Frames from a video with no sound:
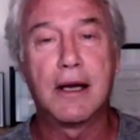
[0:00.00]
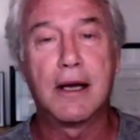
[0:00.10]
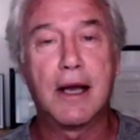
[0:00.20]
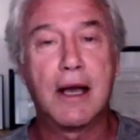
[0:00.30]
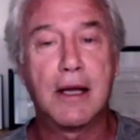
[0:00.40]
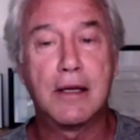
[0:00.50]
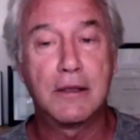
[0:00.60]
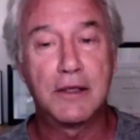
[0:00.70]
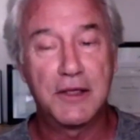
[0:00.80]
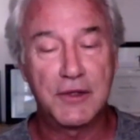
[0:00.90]
And
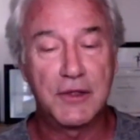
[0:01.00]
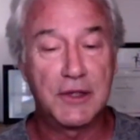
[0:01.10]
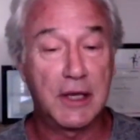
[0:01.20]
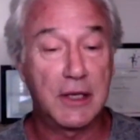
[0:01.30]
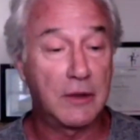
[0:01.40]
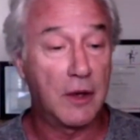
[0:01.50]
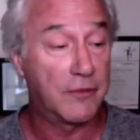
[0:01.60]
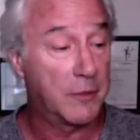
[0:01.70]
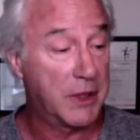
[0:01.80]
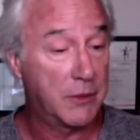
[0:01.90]
it doesn't take long for
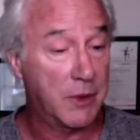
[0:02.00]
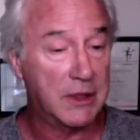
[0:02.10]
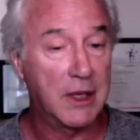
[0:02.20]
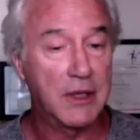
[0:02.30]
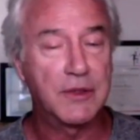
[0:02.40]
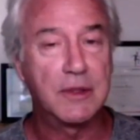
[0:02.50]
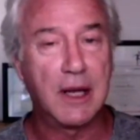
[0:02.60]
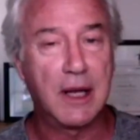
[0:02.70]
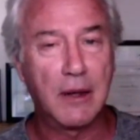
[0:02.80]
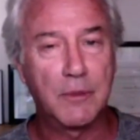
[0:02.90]
me to recognize it
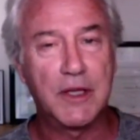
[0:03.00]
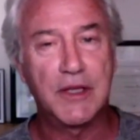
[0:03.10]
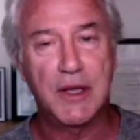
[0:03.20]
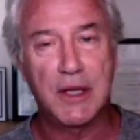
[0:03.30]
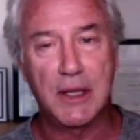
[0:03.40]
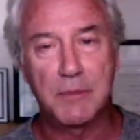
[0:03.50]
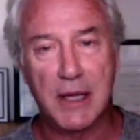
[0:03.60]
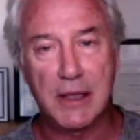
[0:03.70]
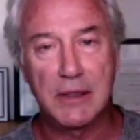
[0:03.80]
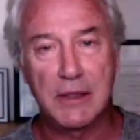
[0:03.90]
now, because I get back
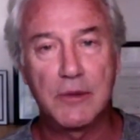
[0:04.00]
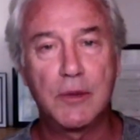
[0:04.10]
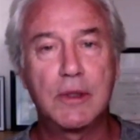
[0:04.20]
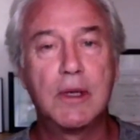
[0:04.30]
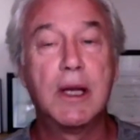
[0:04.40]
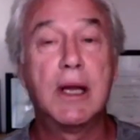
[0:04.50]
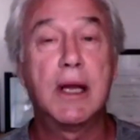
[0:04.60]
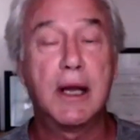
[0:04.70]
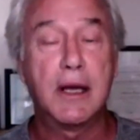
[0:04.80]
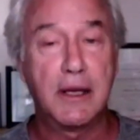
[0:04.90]
into it
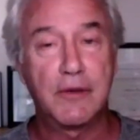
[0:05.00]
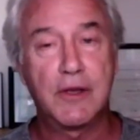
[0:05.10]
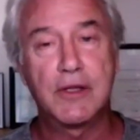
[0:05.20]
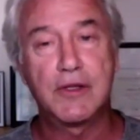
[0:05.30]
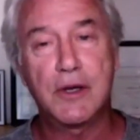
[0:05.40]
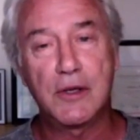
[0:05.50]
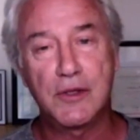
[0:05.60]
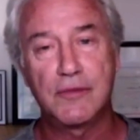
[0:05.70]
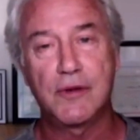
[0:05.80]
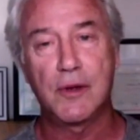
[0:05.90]
and everything starts
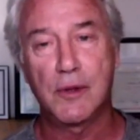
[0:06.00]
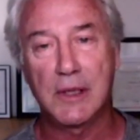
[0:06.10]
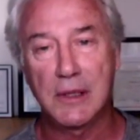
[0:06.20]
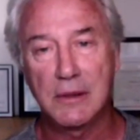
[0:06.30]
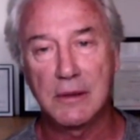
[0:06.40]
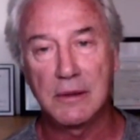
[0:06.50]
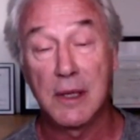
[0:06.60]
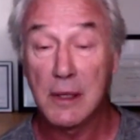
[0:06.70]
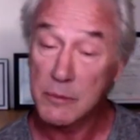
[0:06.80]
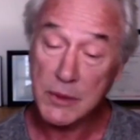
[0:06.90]
to flow again.
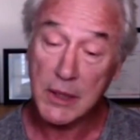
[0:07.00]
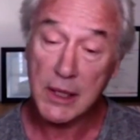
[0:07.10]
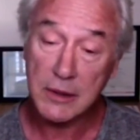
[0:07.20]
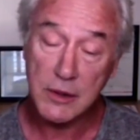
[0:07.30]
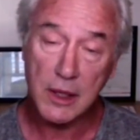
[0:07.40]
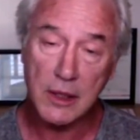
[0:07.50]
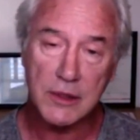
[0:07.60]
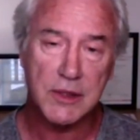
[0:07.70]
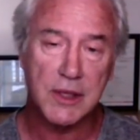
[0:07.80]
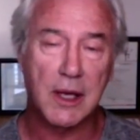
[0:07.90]
But I
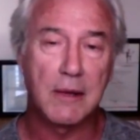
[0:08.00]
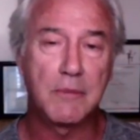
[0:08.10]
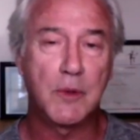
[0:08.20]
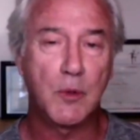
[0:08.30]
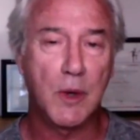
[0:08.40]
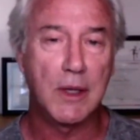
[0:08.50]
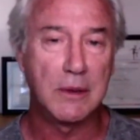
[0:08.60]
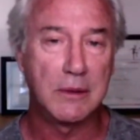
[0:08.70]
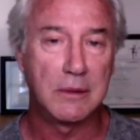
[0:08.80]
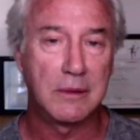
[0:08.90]
acknowledge that I'm the one
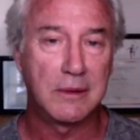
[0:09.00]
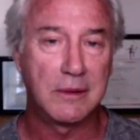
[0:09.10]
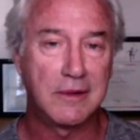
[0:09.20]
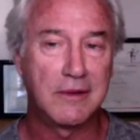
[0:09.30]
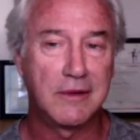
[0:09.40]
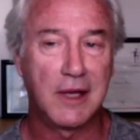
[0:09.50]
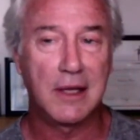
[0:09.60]
that